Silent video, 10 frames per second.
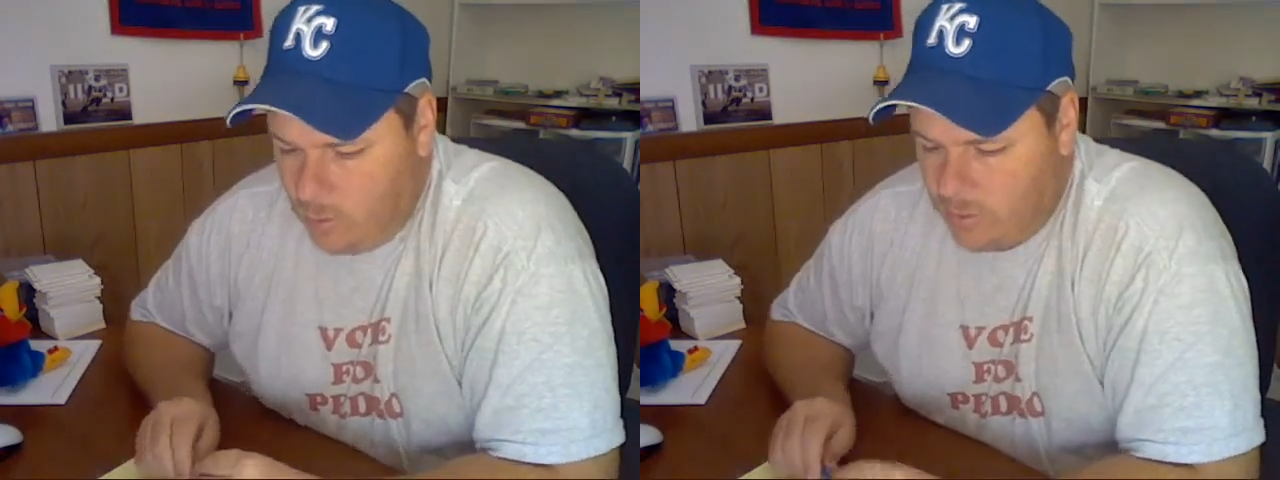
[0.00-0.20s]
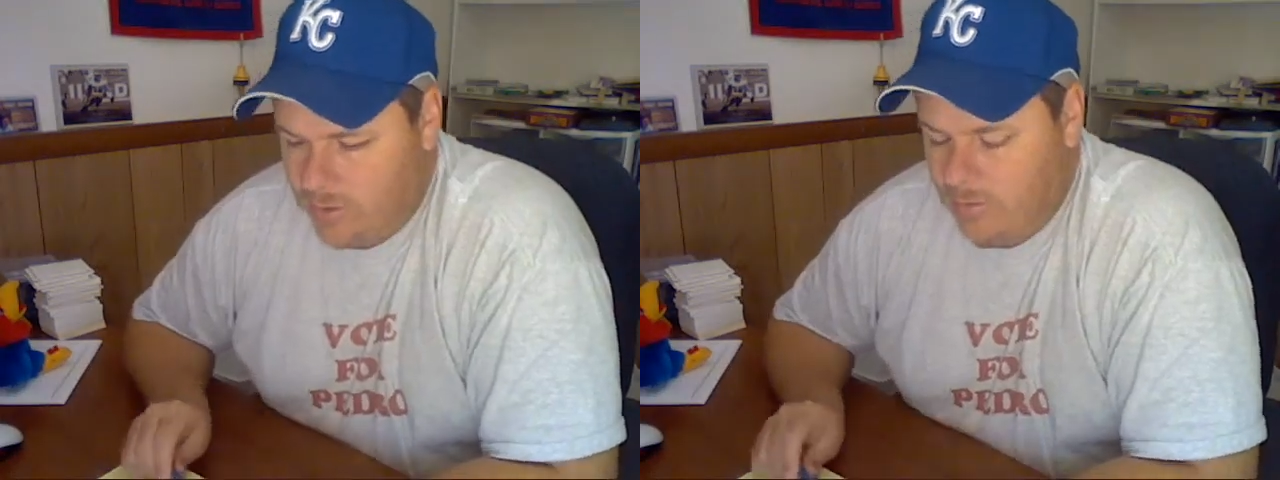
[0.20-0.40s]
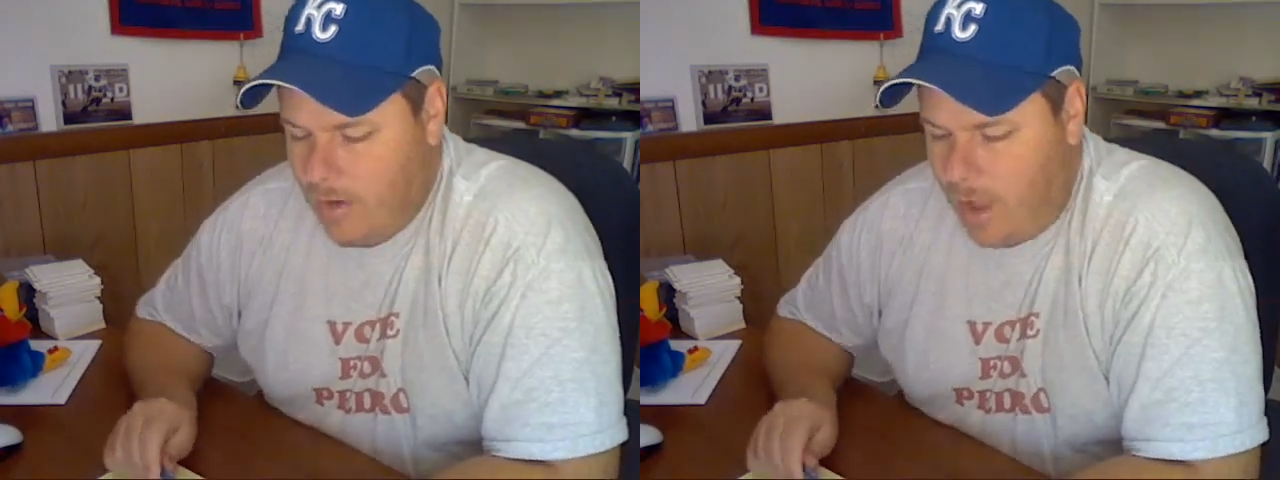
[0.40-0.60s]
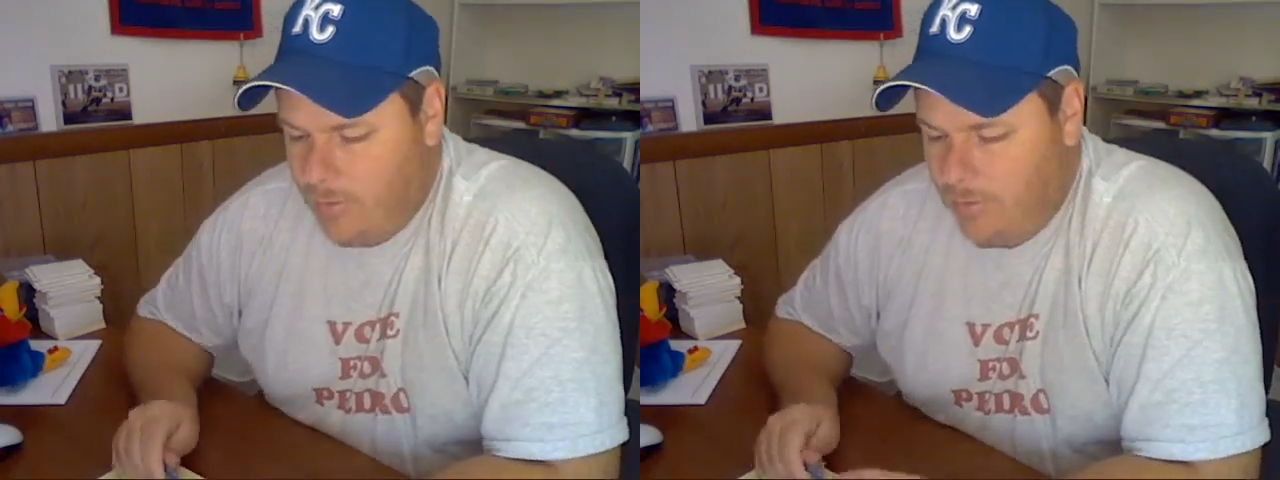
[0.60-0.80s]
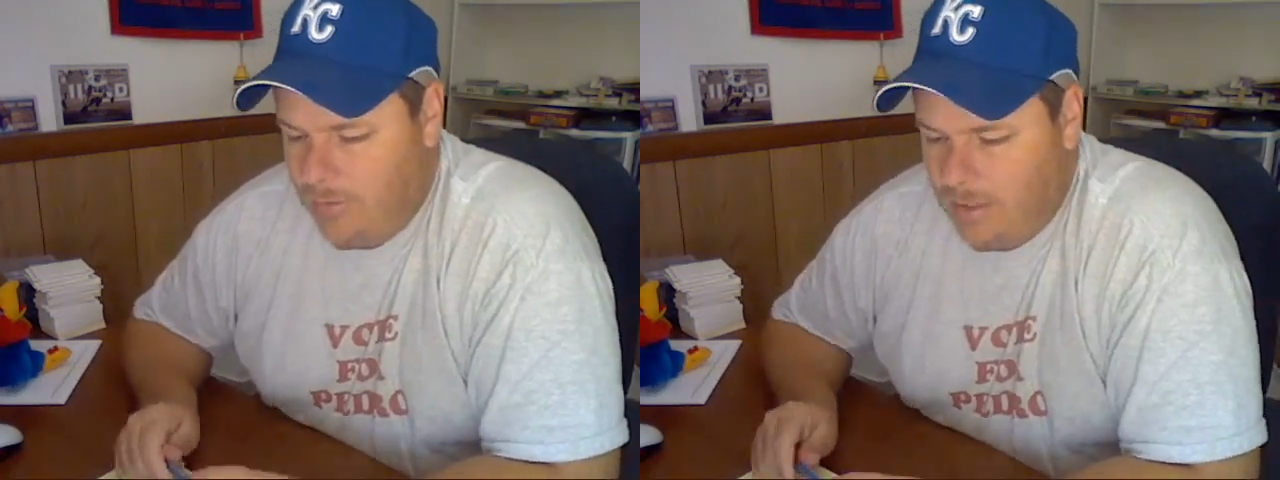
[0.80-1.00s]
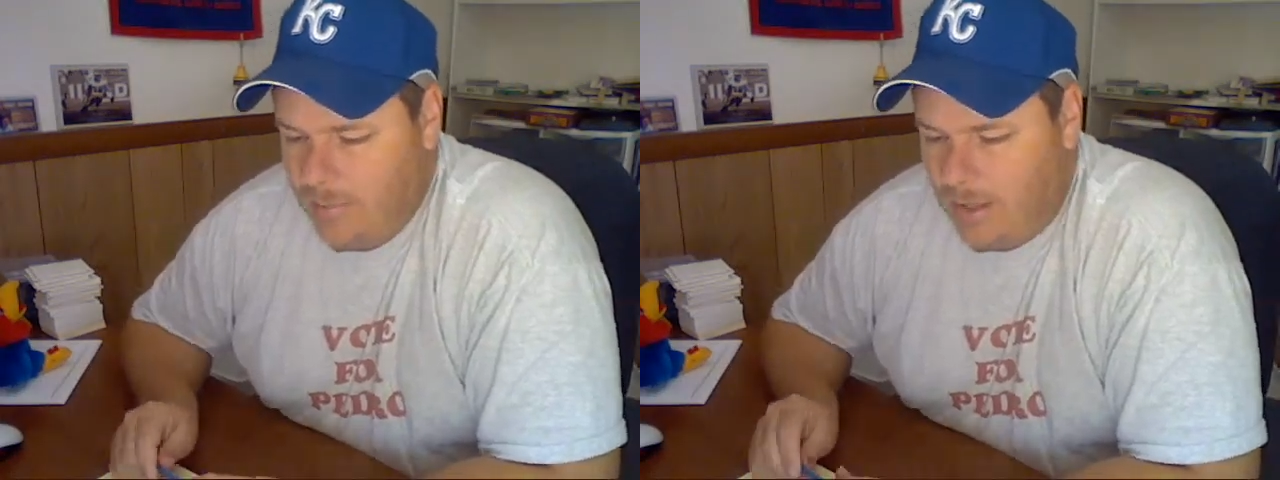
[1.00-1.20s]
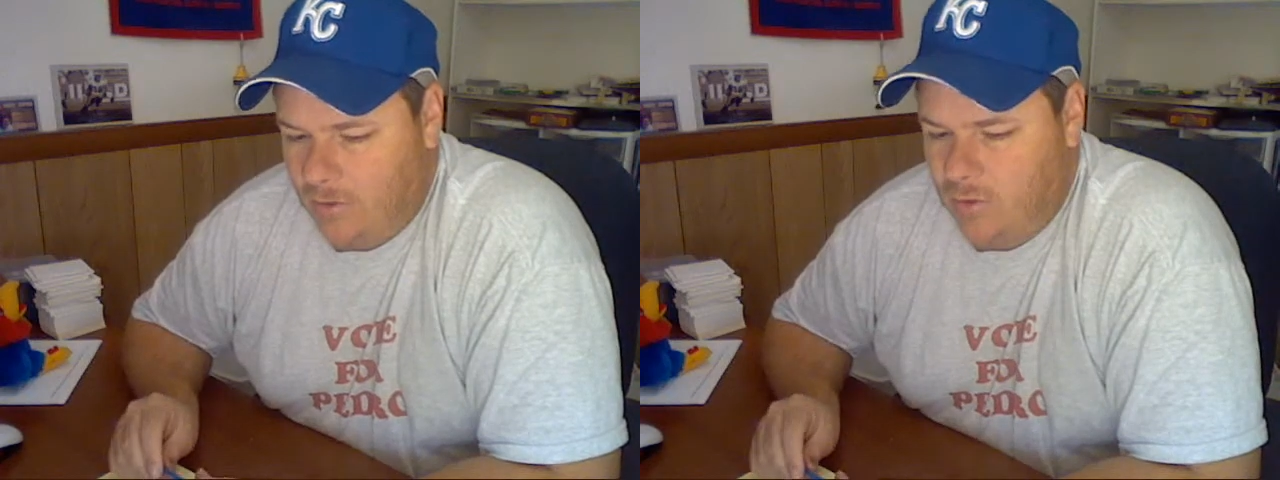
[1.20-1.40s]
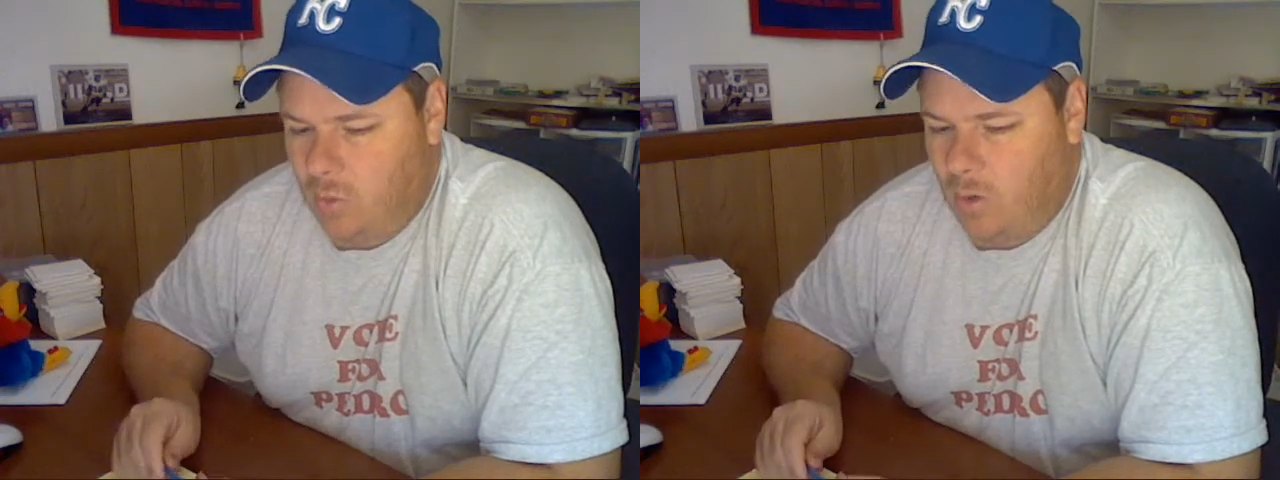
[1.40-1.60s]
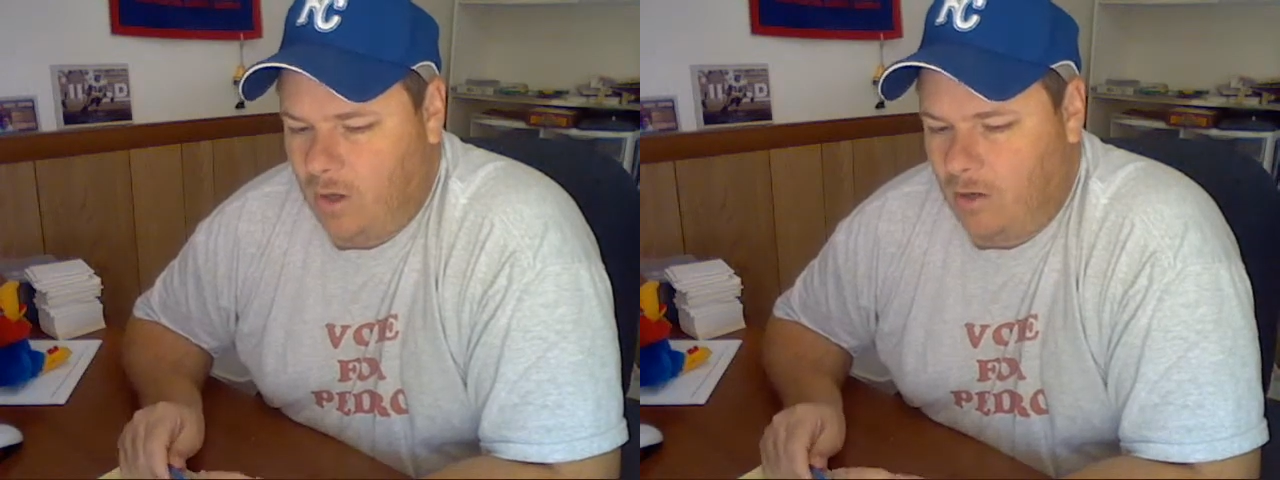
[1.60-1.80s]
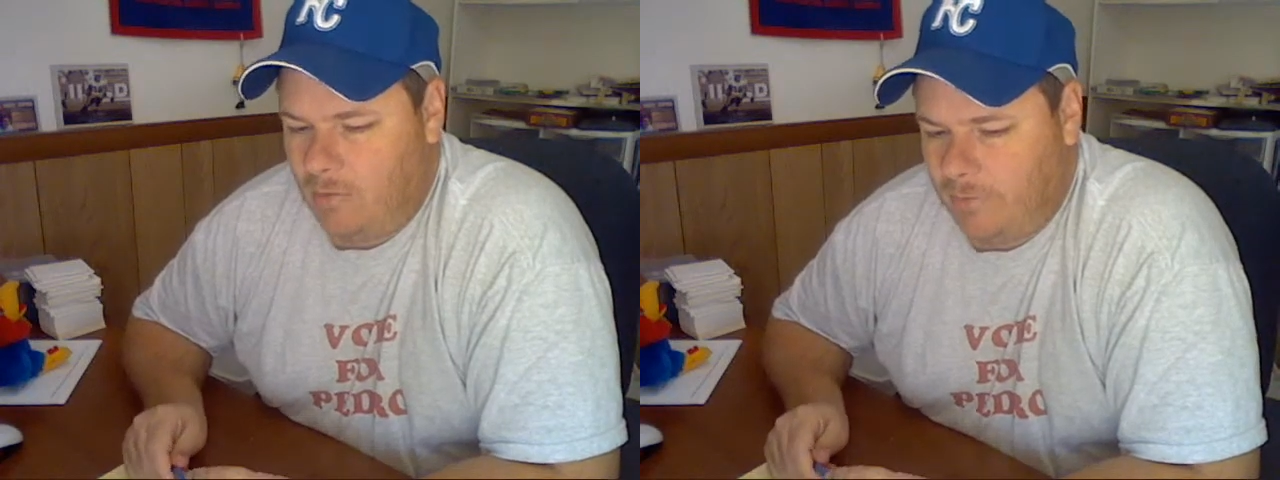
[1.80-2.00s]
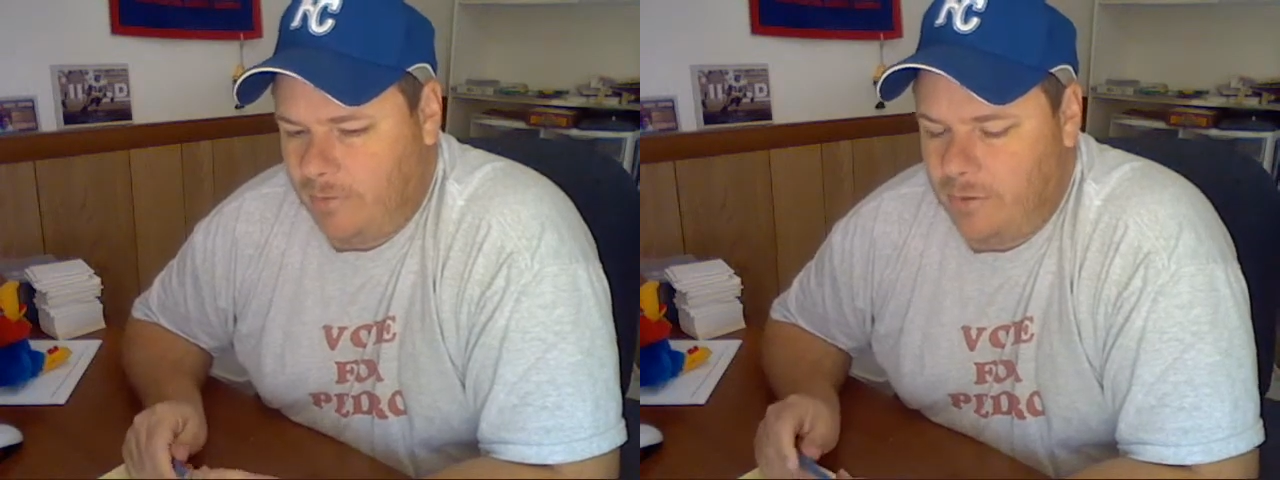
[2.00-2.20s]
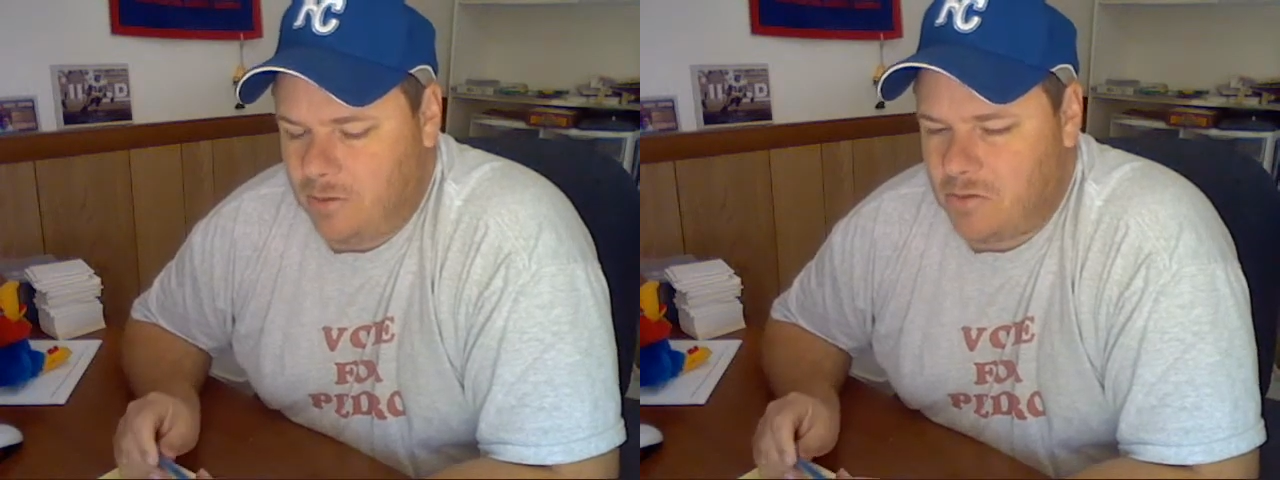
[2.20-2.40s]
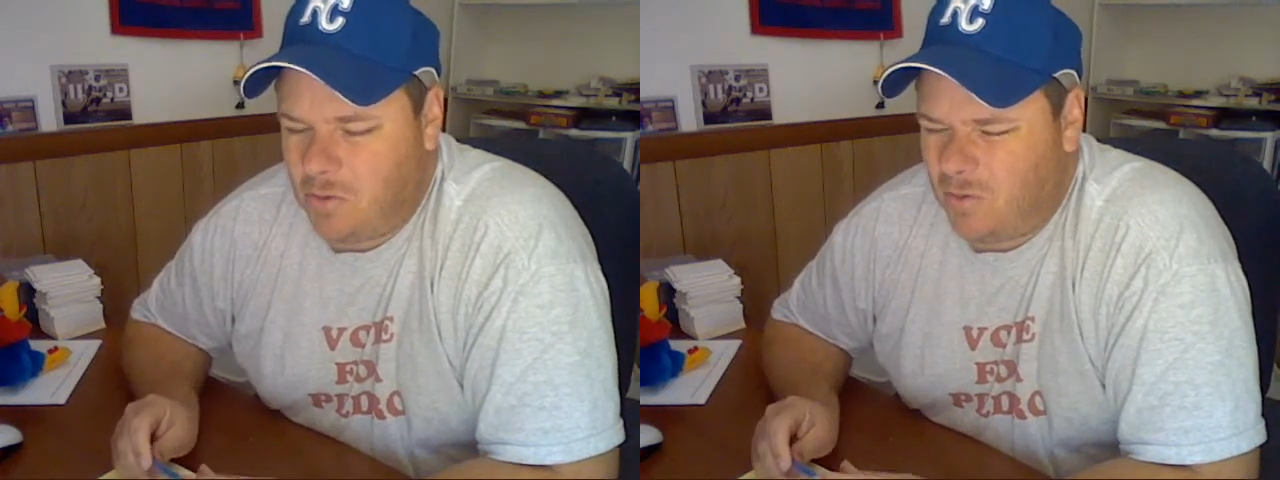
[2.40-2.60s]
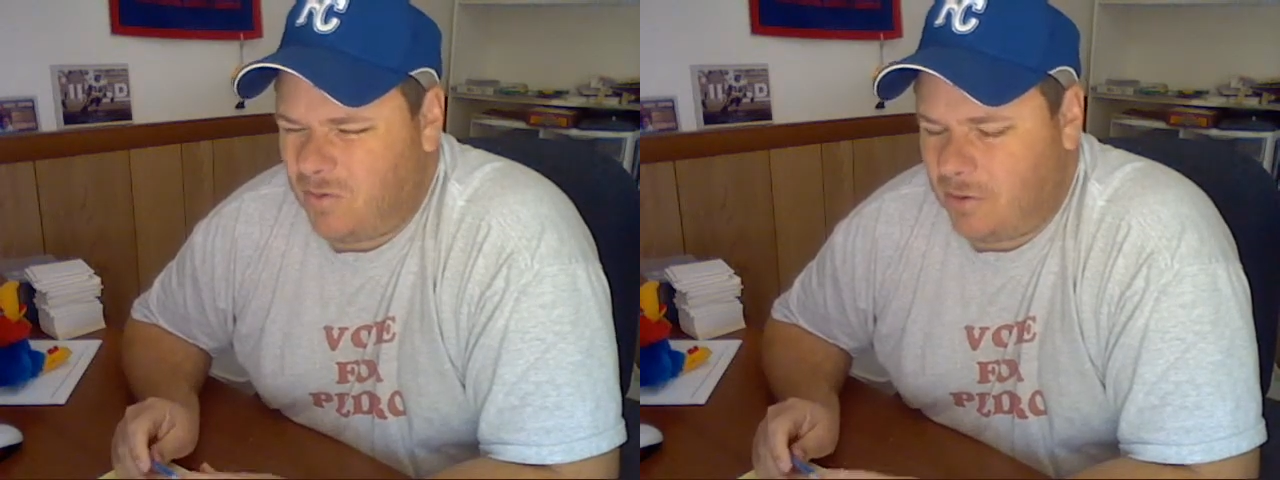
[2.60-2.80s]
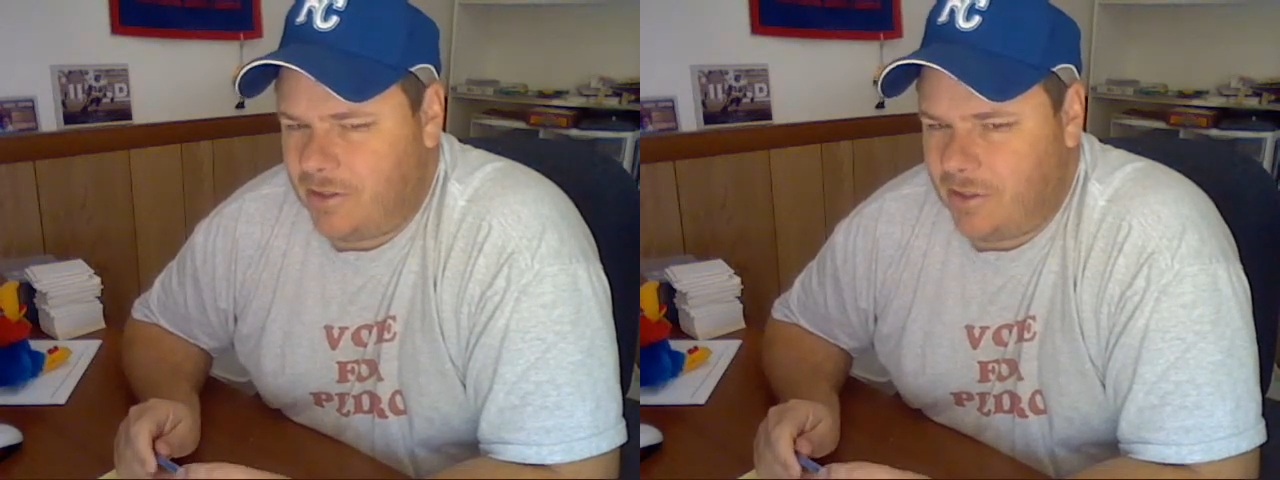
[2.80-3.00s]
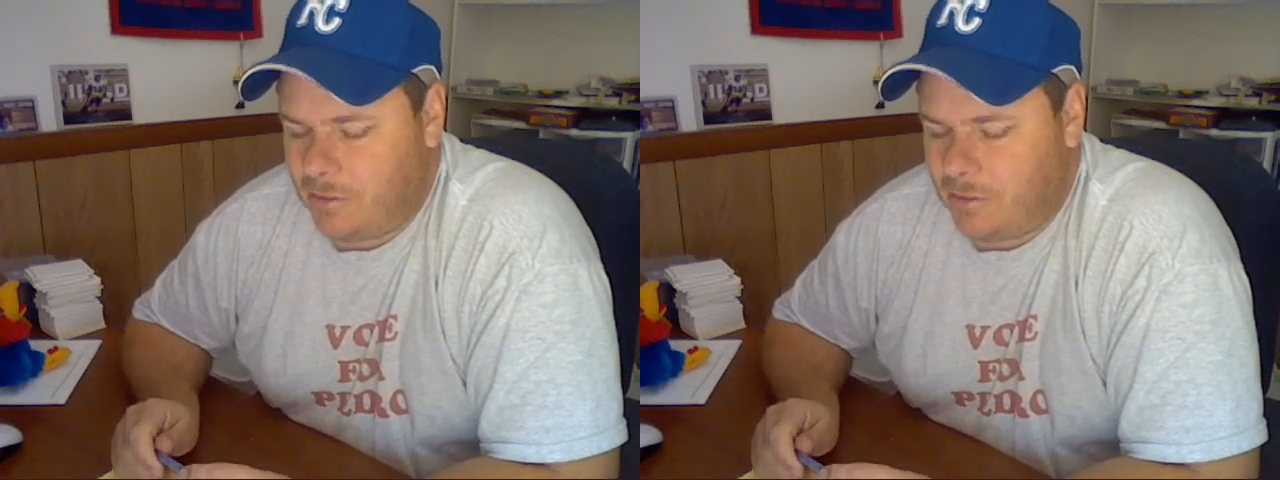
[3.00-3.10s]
was probably about 12 years old, 13